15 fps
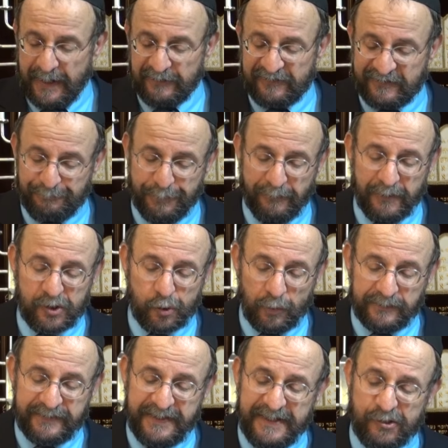and
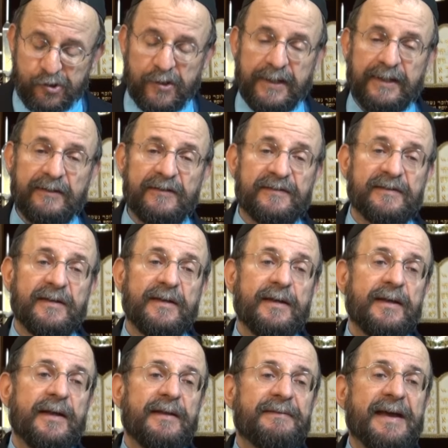spiritual teachings
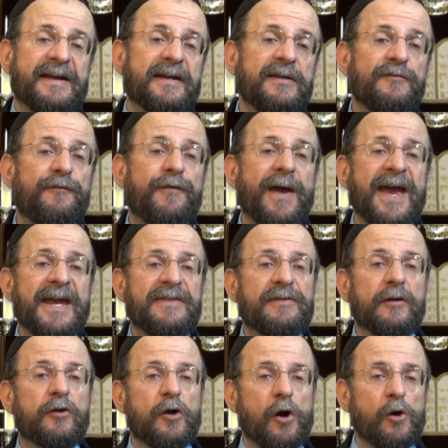that convey
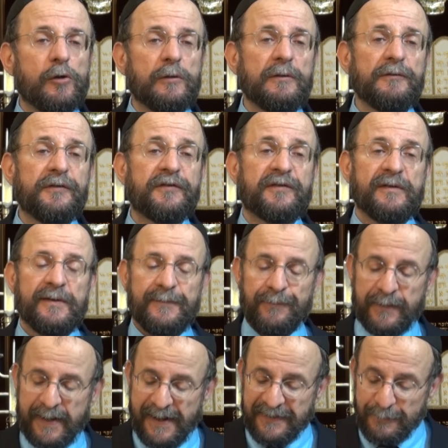the goals
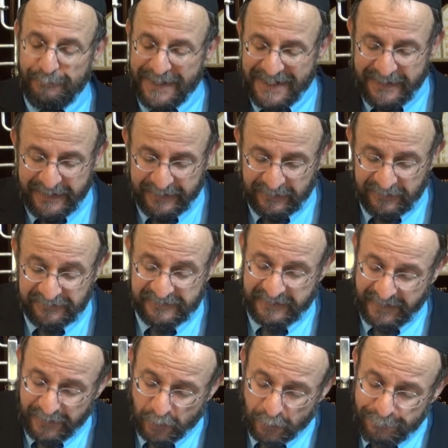and the meanings, the
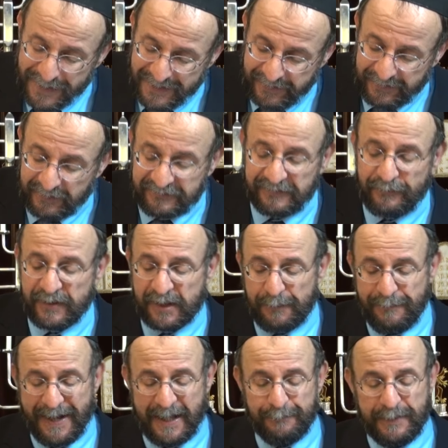inner meanings of the
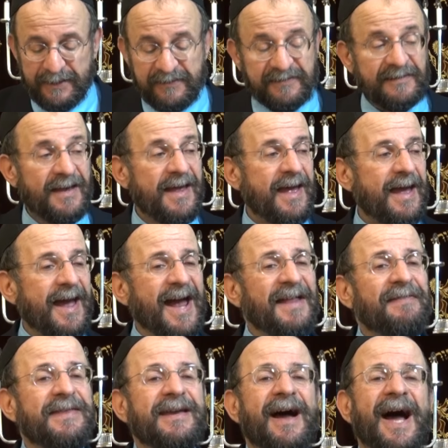commandments,
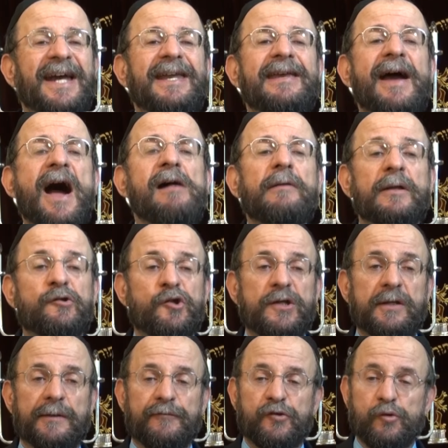and the
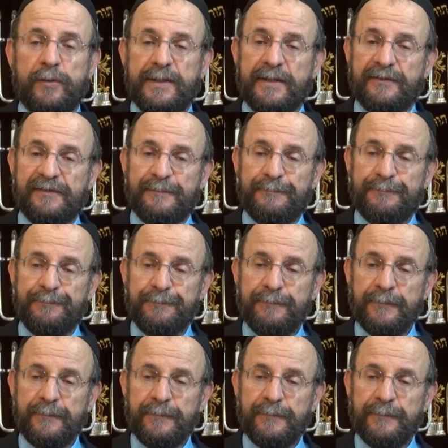ideology of Judaism.